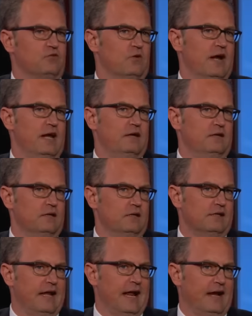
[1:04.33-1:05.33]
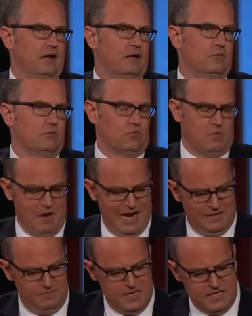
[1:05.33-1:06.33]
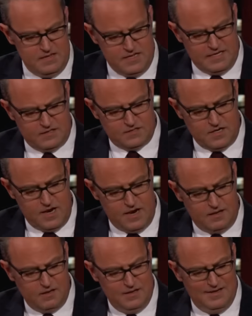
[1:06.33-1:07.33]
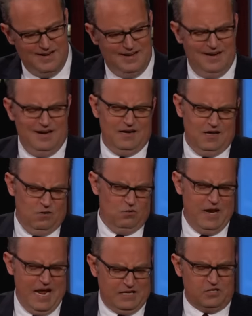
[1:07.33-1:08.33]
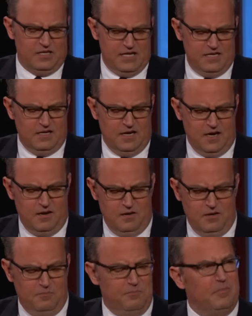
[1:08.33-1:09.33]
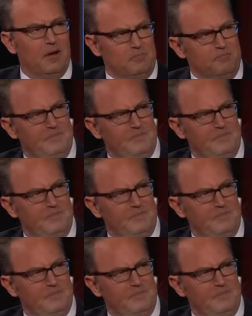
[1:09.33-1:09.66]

for about half that time, coped with extraordinary addictions. In fact, in